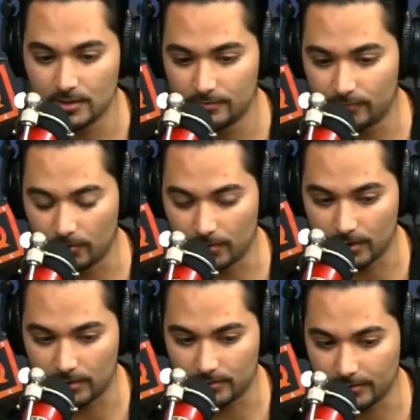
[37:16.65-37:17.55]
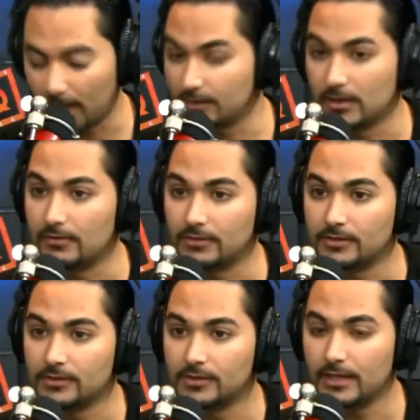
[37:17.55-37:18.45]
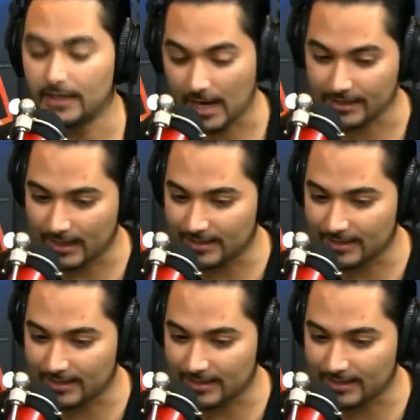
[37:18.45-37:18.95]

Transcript: for 9-11 and i